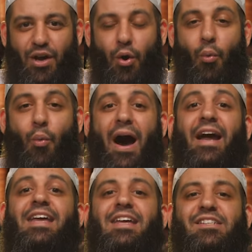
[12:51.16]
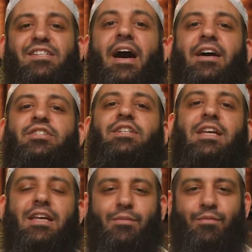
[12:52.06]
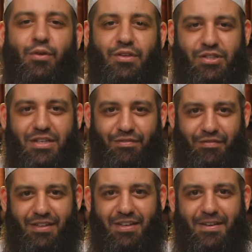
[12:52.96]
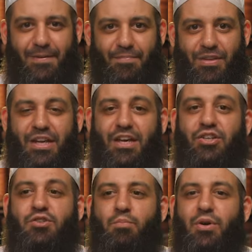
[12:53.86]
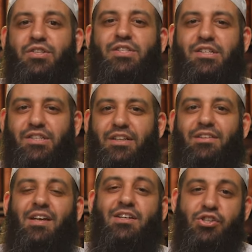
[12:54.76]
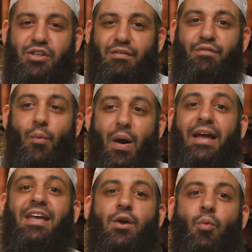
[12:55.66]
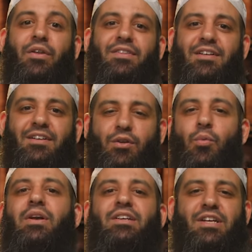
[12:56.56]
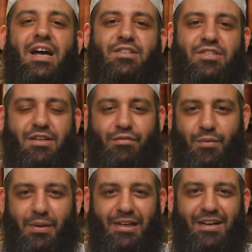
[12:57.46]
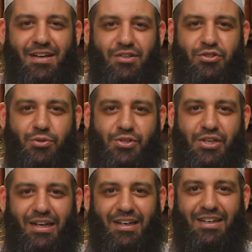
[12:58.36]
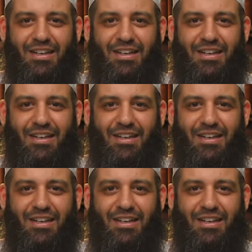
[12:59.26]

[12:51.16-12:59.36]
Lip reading: why he is asking him for this gift. He expressed his intention for why he wanted what he's asking from Allah Azza wa Jal.